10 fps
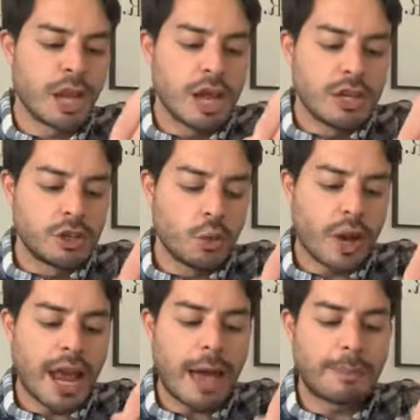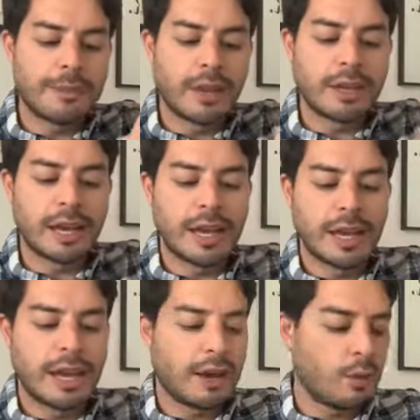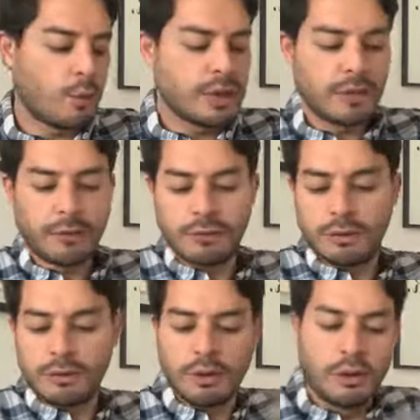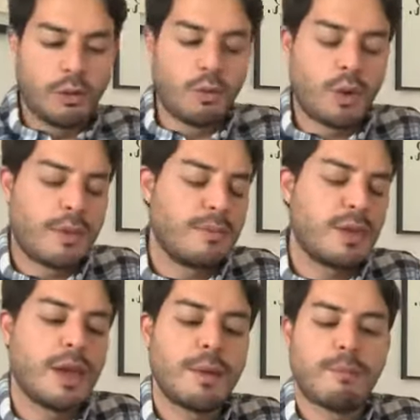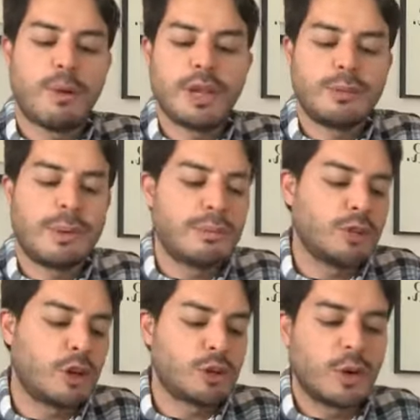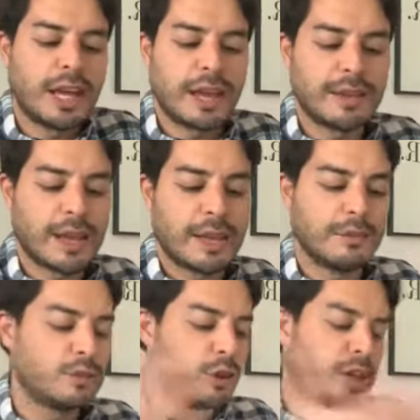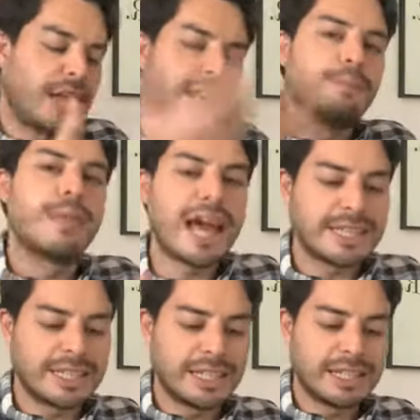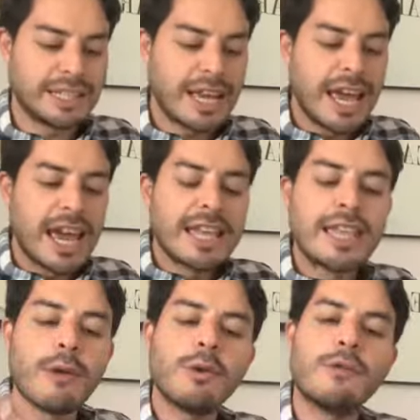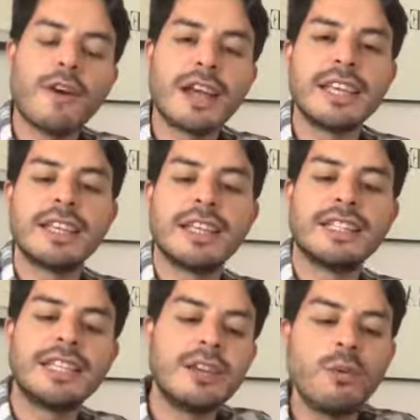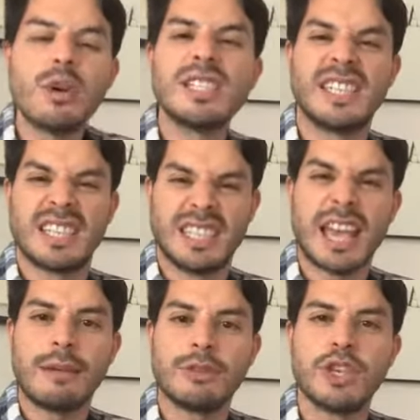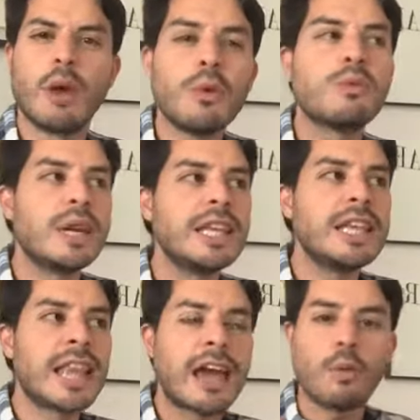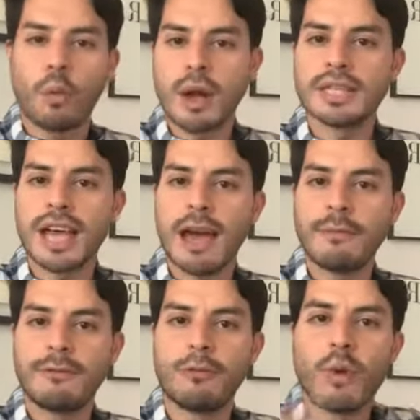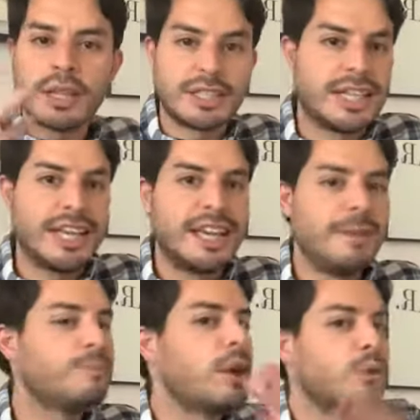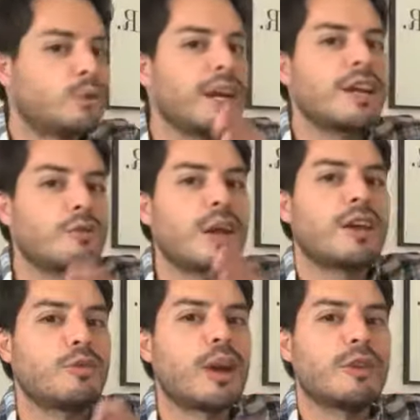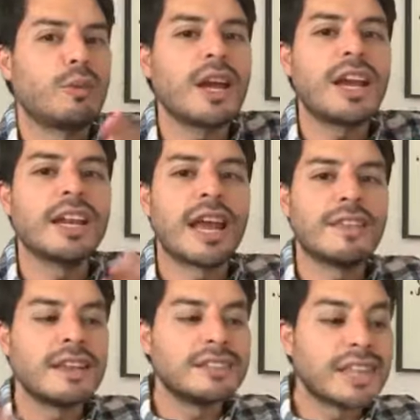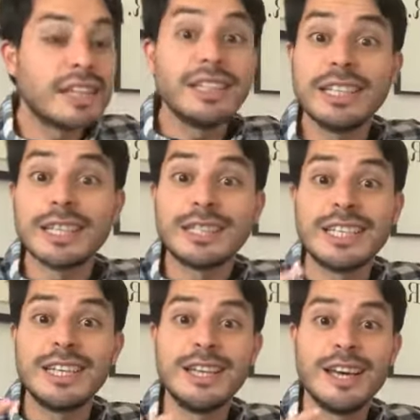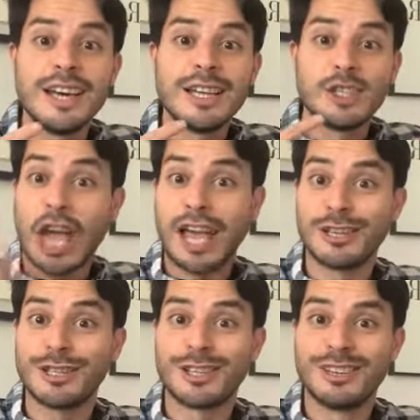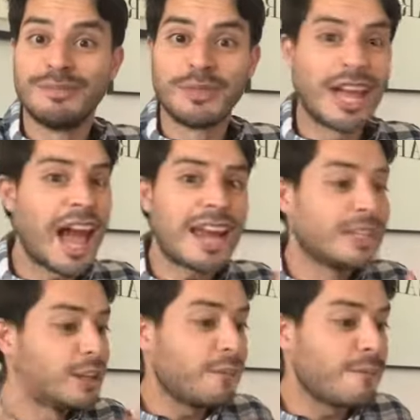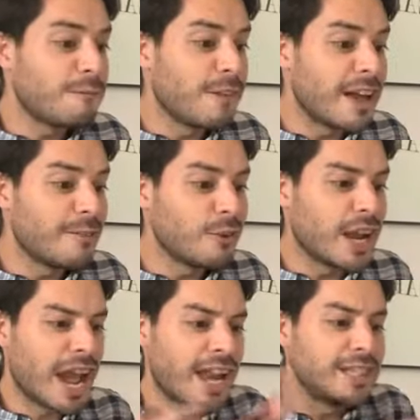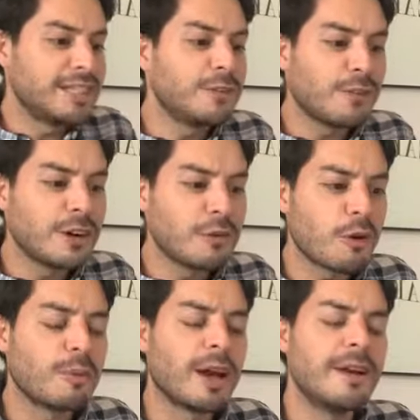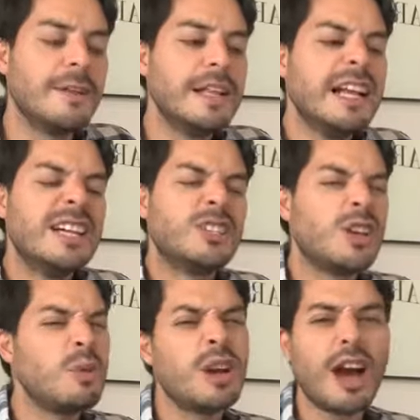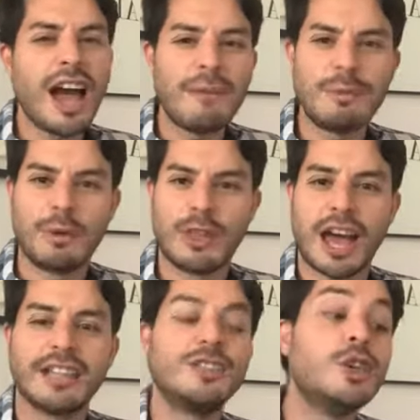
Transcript: So what happened that when the British people started drinking, they started getting black teas, they would find that the tea wasn't the same. So they would really like one type of one tea, they would drink it, and then suddenly the tea changed. It had a different flavor, it had a different aroma. So they were not happy with that.